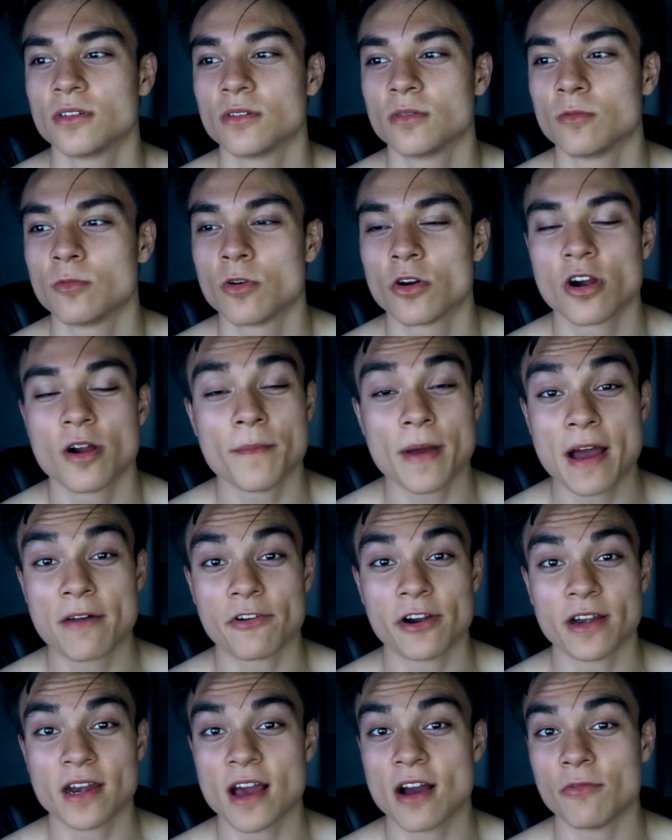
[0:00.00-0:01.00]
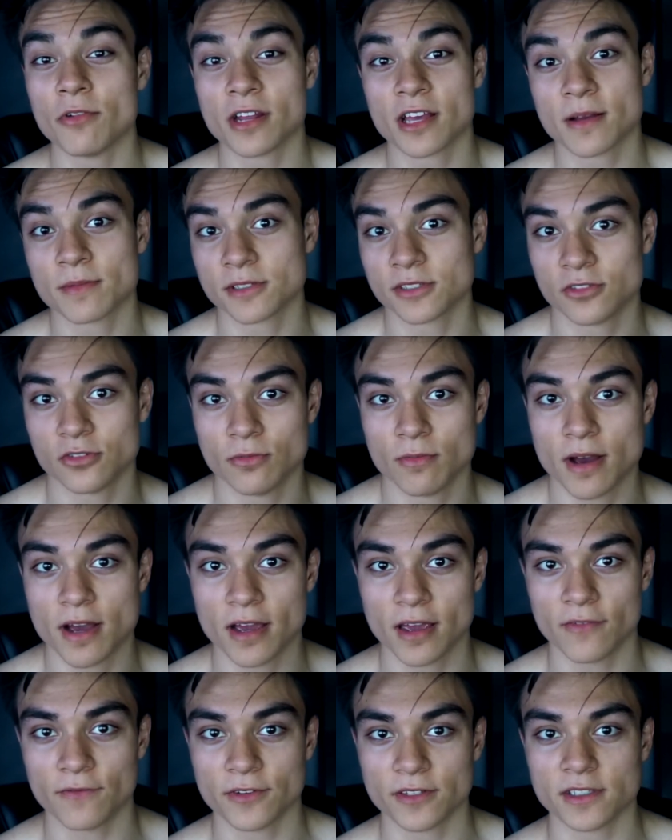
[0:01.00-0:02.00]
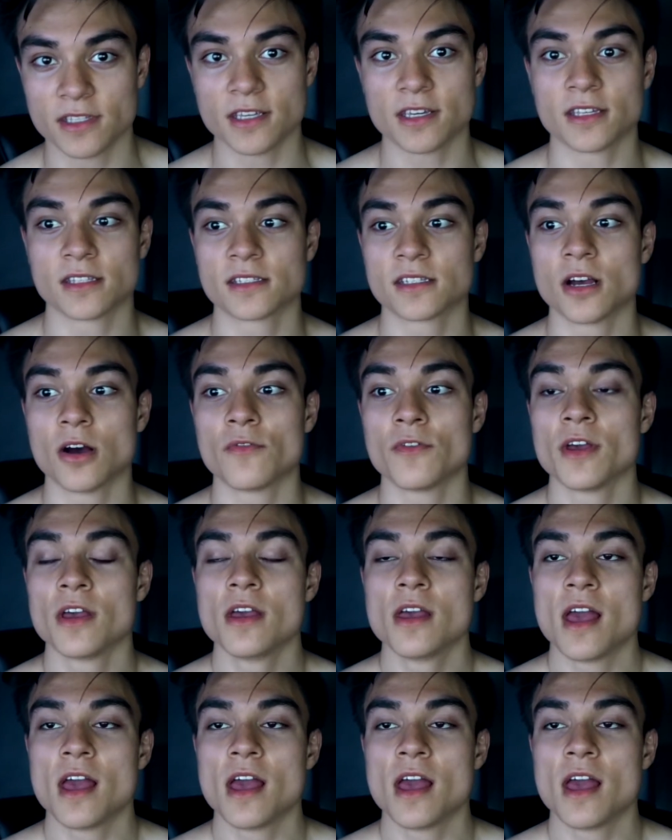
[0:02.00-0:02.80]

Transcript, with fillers: where I'm at right now when it comes to my physique itself,